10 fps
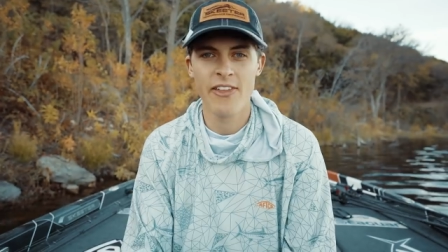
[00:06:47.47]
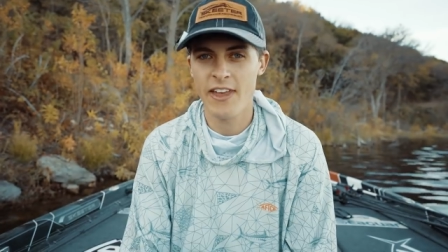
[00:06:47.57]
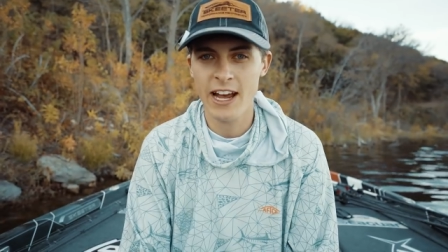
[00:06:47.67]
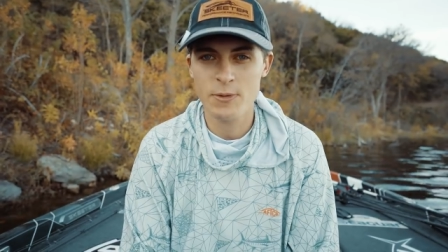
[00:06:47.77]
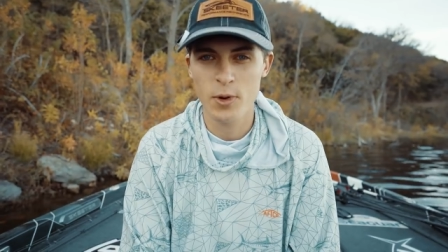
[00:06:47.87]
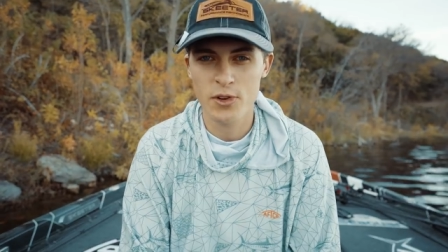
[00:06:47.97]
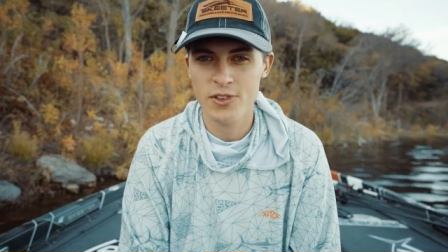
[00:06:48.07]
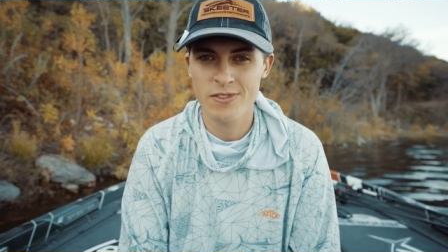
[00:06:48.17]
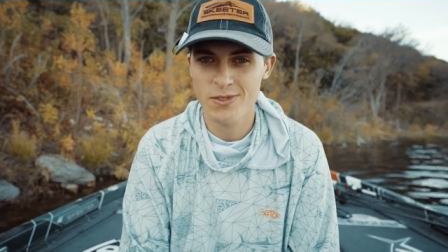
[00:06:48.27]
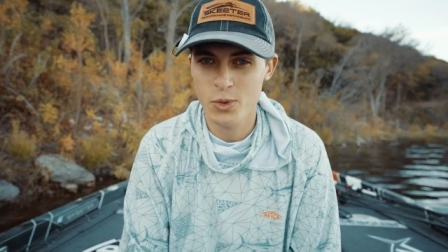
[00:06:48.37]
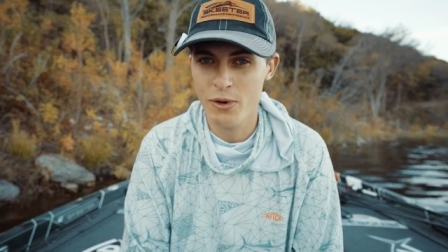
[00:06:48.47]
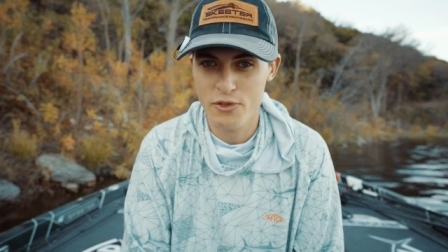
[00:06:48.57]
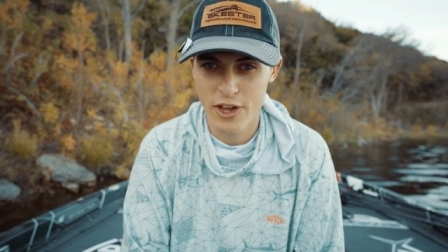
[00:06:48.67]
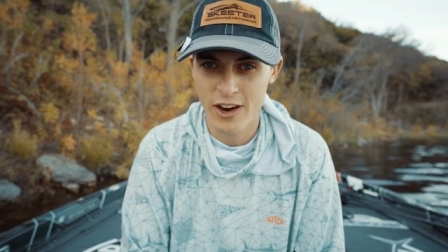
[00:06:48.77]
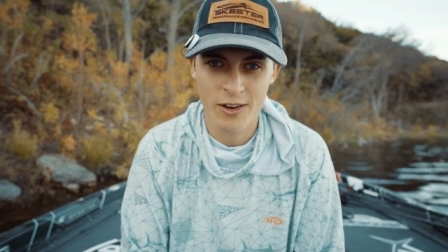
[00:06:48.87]
And the experts whoever
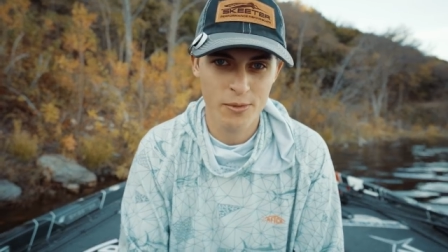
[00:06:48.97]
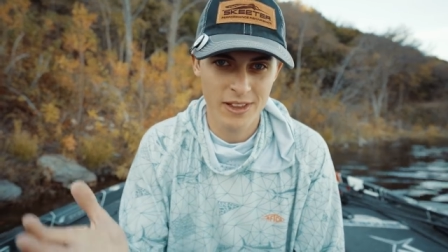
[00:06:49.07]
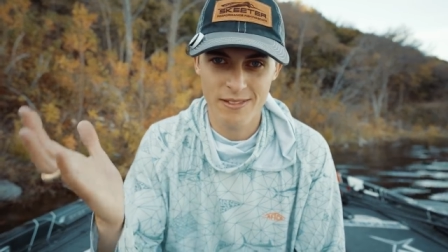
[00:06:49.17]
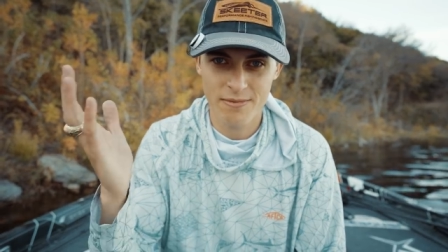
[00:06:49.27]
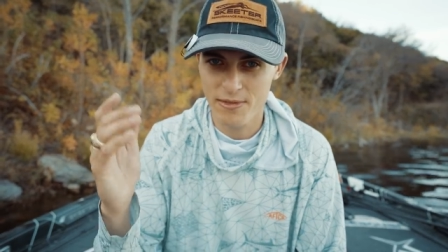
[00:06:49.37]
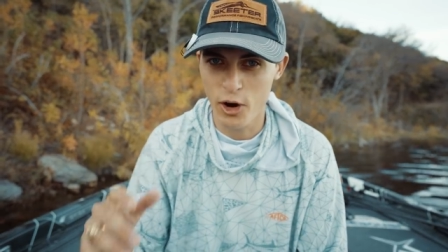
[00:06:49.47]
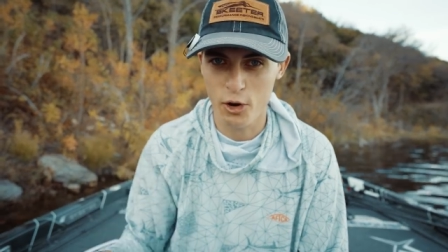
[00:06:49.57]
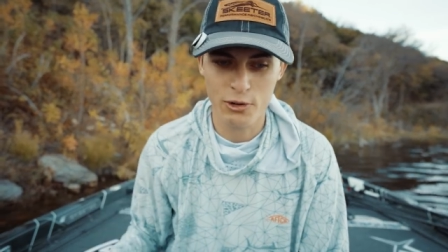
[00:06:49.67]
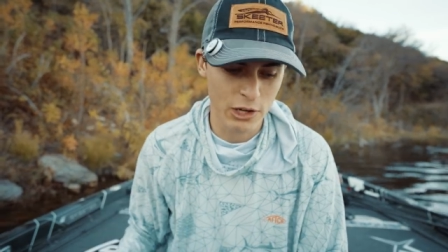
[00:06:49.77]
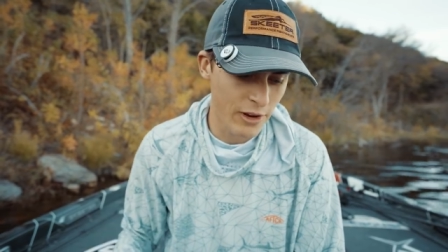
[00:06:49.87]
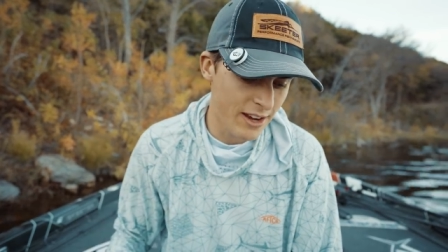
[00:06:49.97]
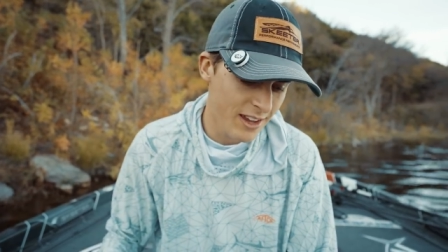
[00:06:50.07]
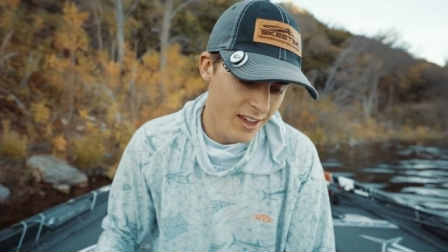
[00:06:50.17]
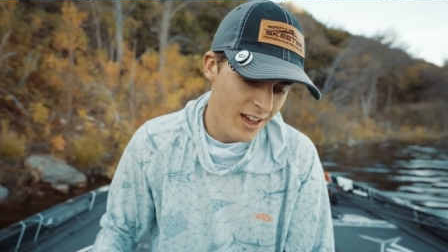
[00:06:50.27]
they are, the article I read,